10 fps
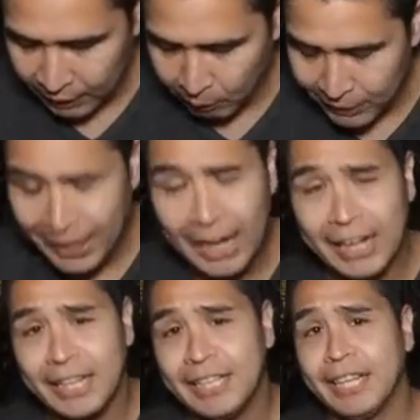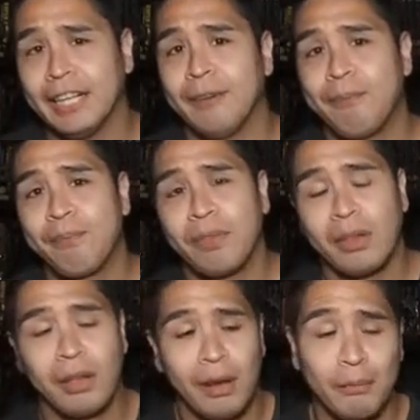with that idea,
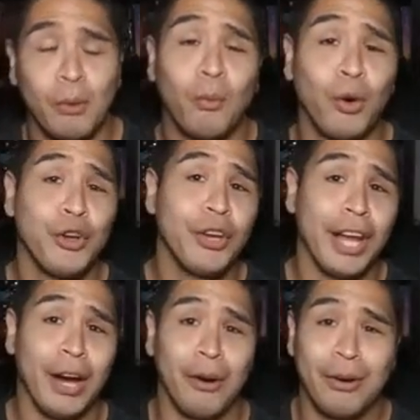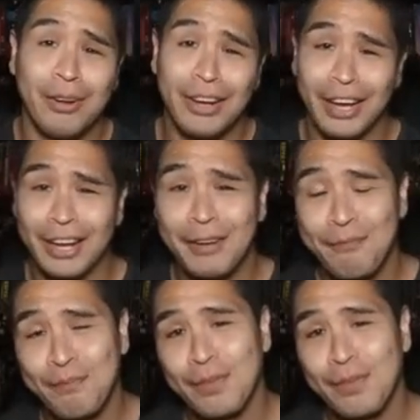I'm going to warn you now, okay?